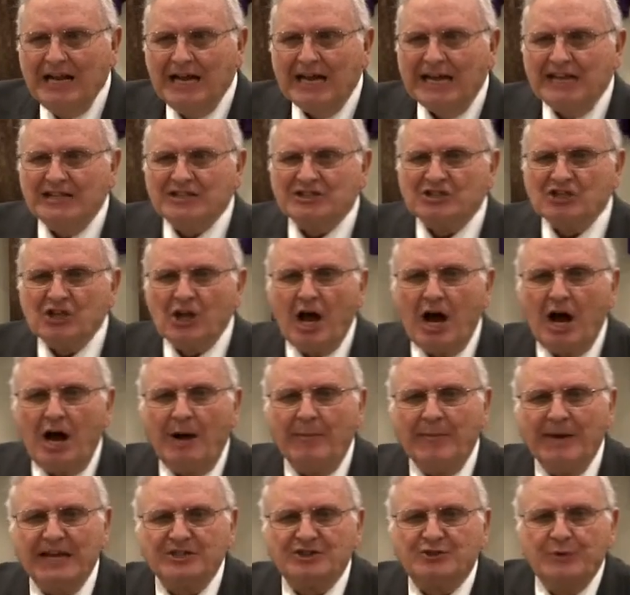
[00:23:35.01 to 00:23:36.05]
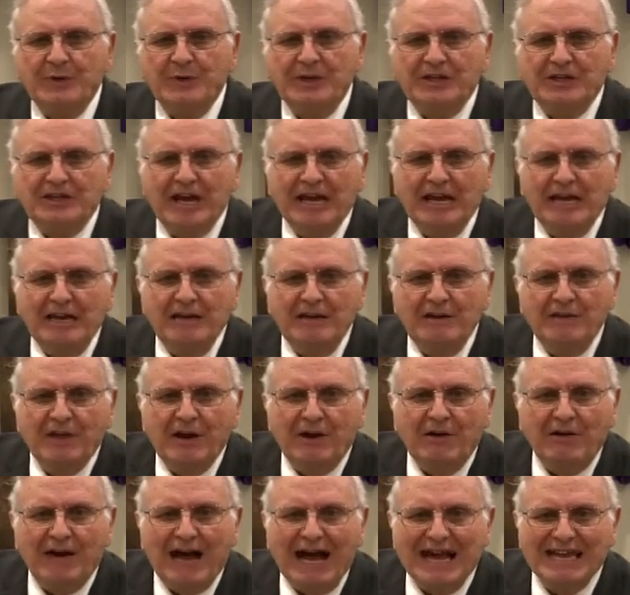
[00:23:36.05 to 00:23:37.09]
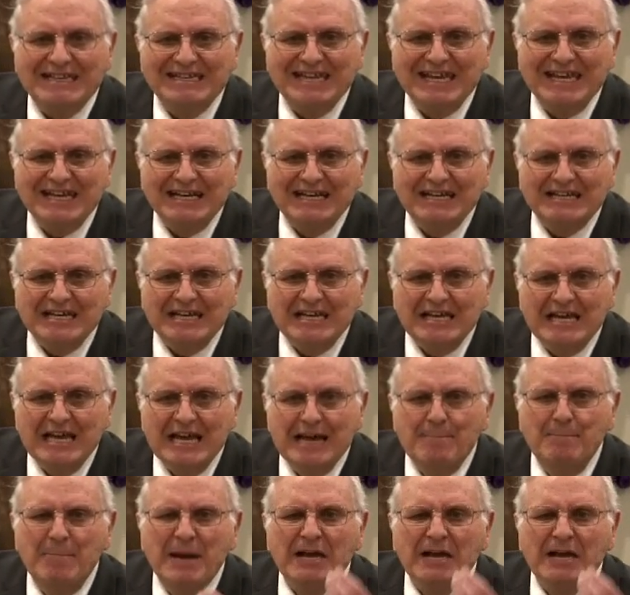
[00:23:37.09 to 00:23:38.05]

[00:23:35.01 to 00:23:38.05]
Islam has retained their identity